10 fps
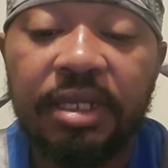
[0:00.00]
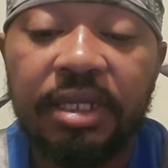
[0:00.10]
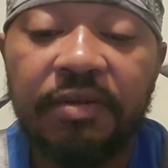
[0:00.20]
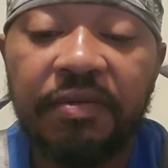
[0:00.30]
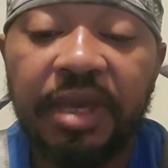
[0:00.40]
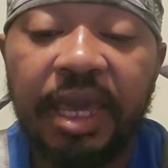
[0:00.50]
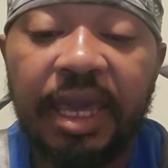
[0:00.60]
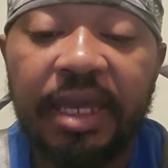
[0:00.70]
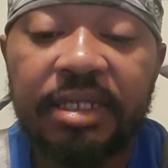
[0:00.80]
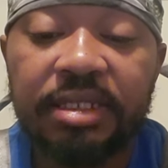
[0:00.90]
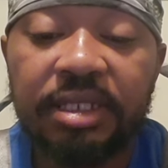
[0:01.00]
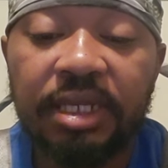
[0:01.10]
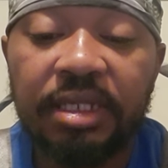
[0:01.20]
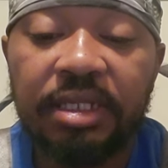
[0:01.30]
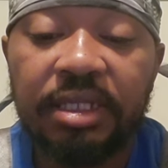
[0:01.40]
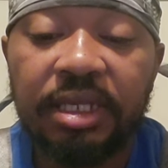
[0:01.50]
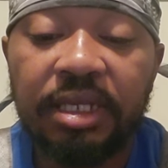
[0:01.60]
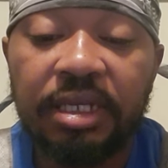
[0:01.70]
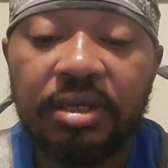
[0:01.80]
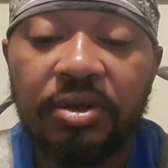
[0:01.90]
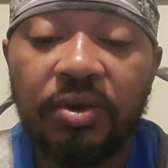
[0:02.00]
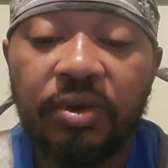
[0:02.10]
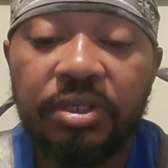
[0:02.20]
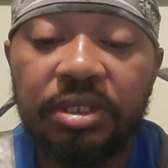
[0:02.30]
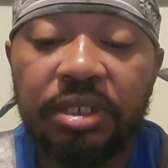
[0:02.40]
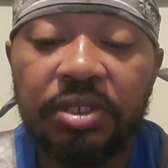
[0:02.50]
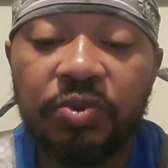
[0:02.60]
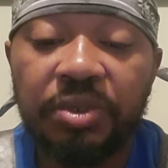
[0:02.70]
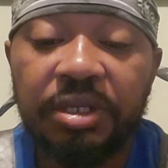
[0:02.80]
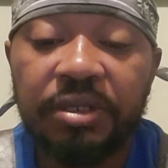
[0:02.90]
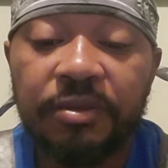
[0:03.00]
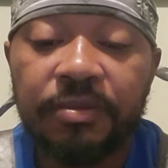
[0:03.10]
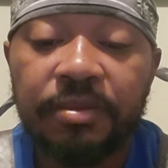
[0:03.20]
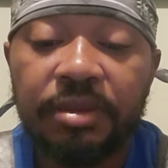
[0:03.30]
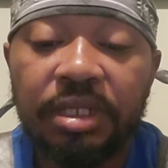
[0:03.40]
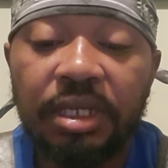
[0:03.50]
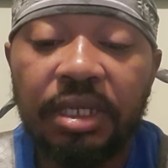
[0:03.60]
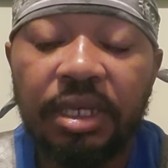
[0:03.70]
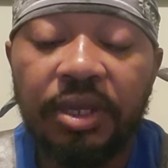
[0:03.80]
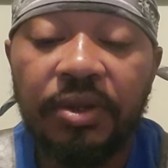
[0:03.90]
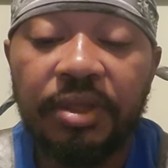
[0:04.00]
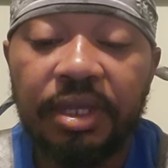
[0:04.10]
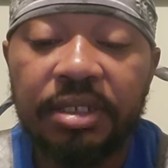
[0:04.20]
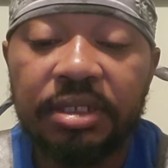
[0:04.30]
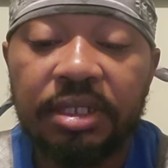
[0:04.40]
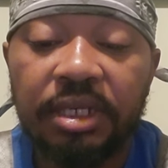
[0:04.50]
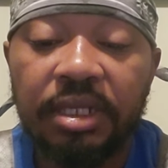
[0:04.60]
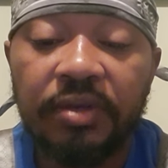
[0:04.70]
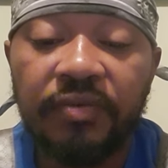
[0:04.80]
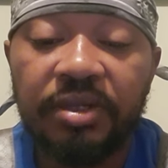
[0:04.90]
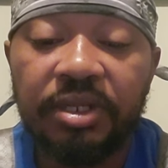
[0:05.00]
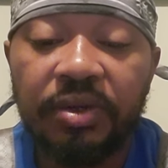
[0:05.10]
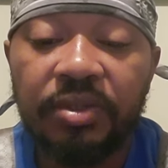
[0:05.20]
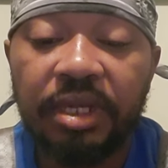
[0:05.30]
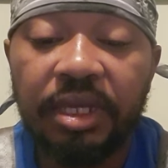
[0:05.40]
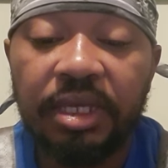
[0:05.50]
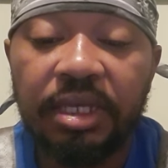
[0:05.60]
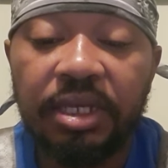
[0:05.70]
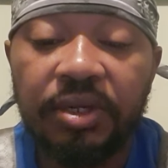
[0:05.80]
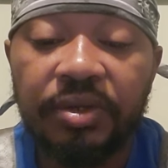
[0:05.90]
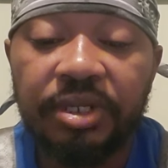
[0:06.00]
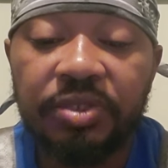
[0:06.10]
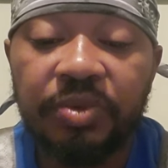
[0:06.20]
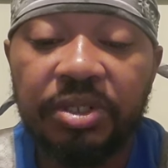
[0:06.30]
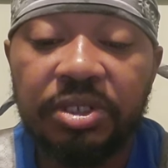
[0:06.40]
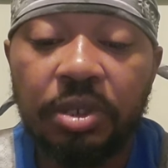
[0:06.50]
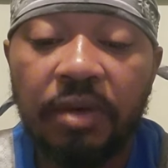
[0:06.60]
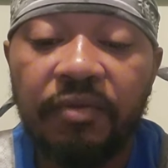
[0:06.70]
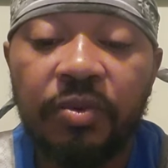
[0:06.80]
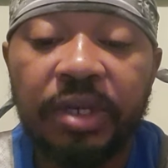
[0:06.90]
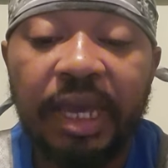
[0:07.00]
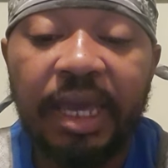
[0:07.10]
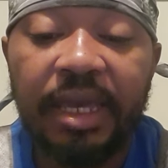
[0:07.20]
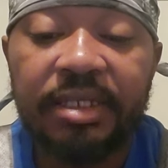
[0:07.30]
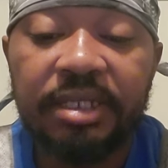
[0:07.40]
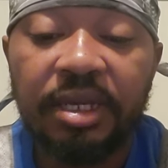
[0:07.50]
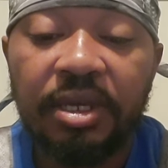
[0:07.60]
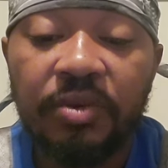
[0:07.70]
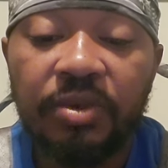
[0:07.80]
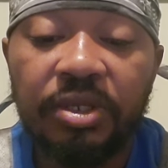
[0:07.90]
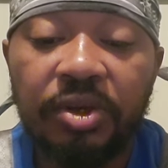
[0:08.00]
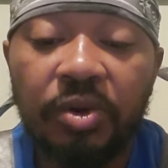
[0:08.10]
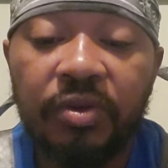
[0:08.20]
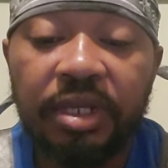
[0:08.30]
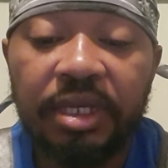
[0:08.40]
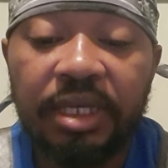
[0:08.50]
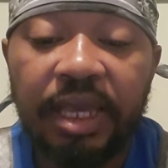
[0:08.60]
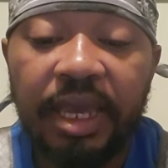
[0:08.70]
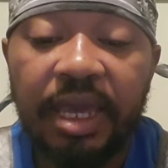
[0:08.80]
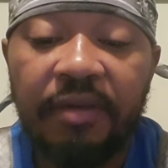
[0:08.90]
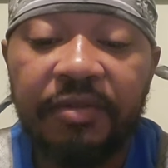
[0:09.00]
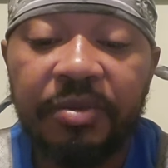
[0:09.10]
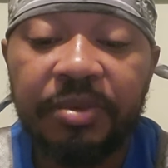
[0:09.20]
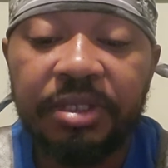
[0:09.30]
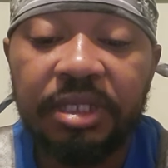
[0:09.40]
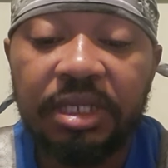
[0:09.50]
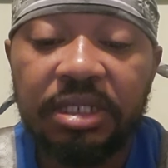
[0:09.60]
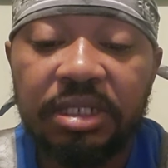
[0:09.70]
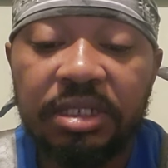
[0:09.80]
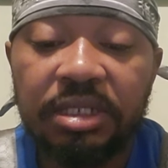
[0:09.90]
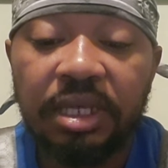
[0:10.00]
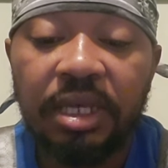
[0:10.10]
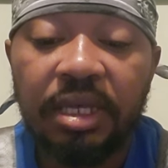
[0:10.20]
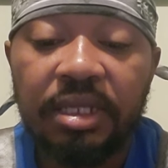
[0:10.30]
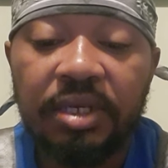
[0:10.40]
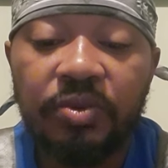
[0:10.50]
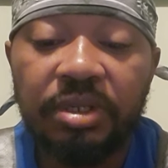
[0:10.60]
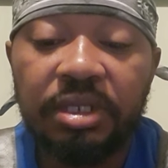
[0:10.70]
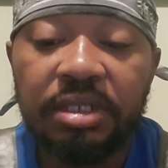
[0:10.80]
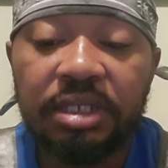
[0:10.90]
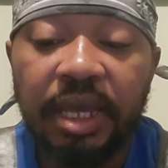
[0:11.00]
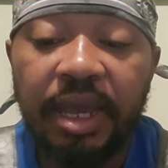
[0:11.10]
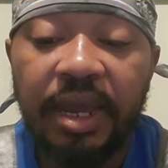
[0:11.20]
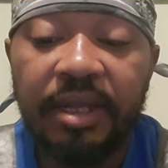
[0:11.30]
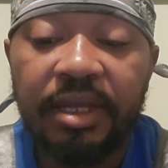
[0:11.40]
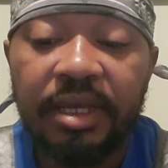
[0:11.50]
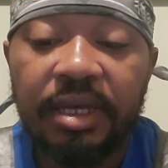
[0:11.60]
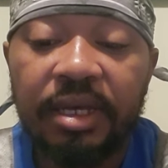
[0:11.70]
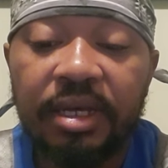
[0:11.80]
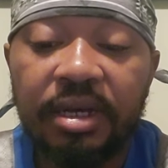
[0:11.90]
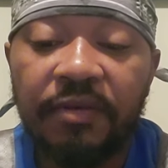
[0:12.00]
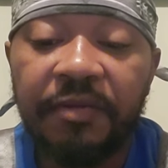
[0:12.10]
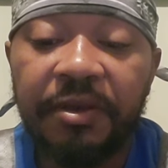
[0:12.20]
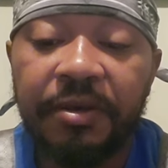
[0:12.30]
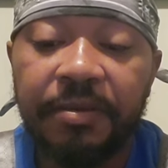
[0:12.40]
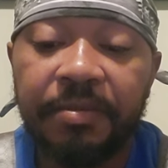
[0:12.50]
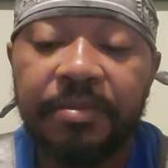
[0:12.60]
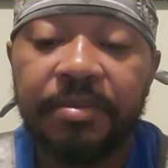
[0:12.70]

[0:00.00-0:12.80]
that if we ask anything according to His will, He heareth us, and if we know that He hear us whatsoever we ask we know that he have the petitions that we desire of him.